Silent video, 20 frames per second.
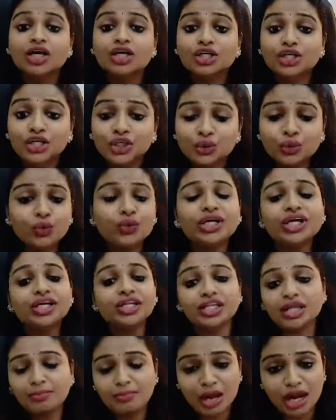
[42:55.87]
during
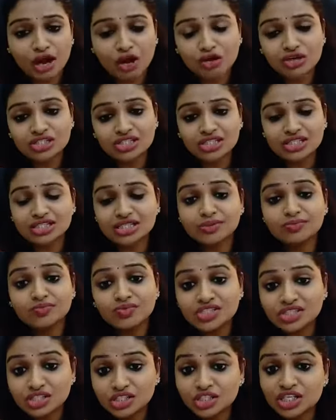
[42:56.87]
the
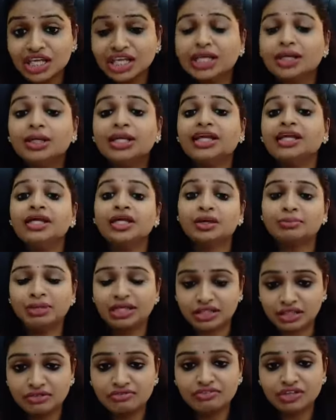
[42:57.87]
paroxysms in
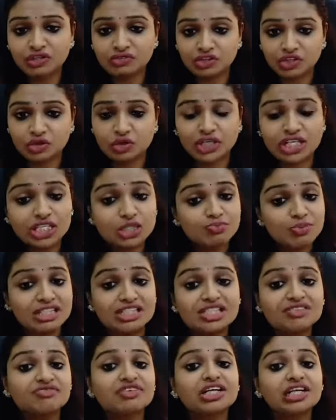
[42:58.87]
intermittent fever, okay,
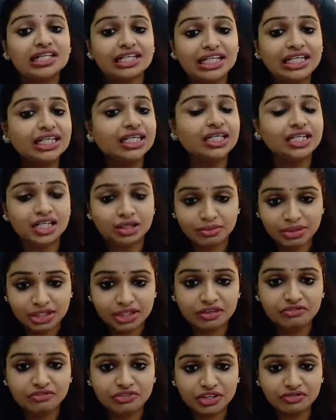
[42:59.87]
specifically in
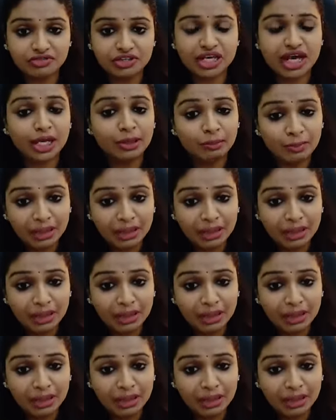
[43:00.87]
intermittent fever and